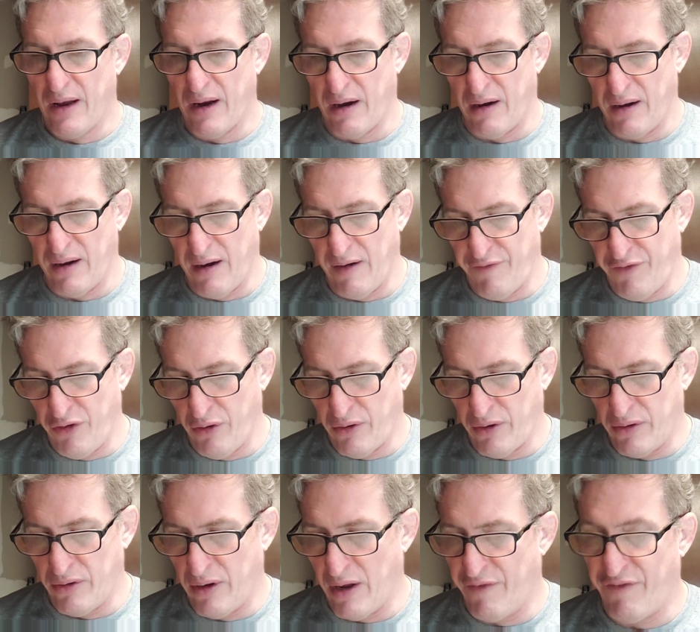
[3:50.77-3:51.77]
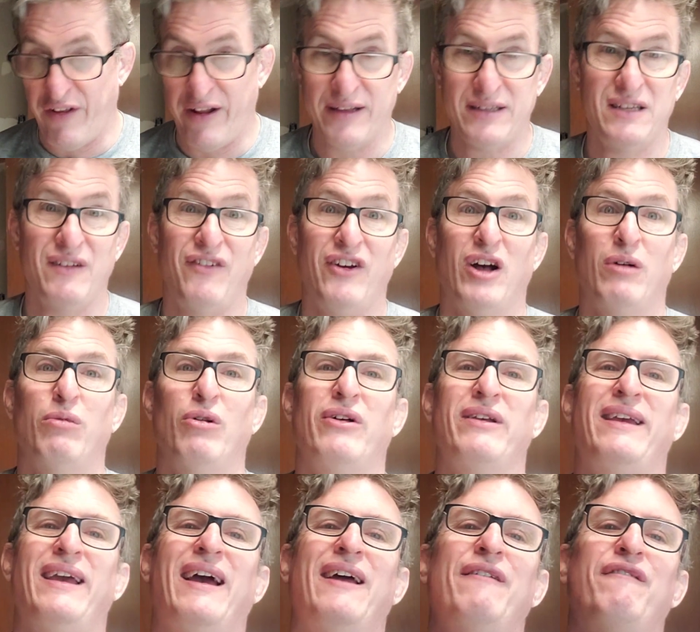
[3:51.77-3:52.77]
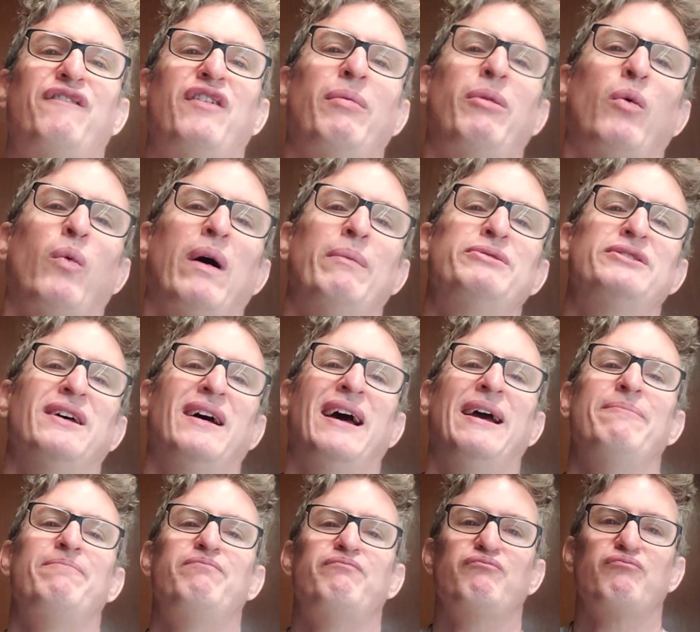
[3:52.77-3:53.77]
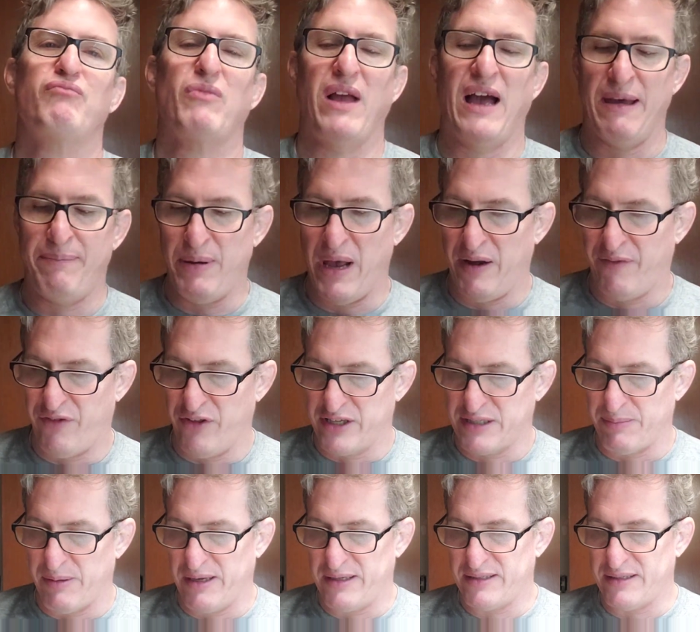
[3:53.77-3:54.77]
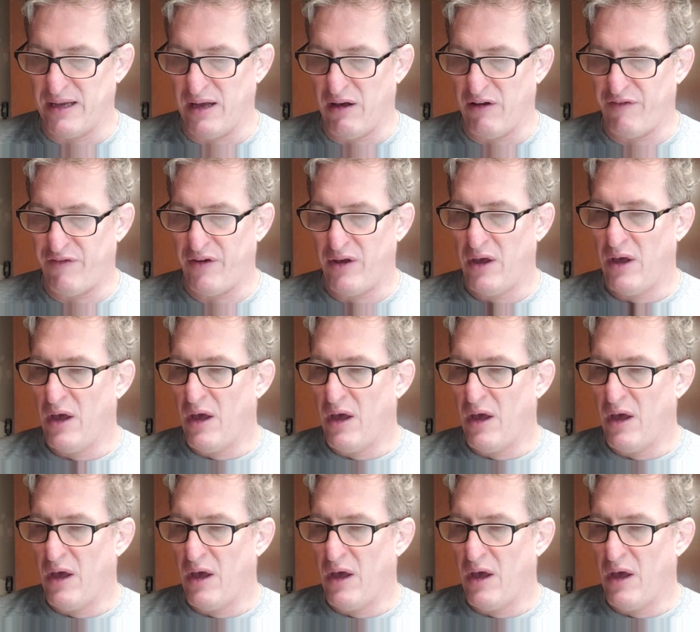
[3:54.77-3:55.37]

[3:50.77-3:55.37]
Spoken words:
or if it is available again from their website. I paid for this myself.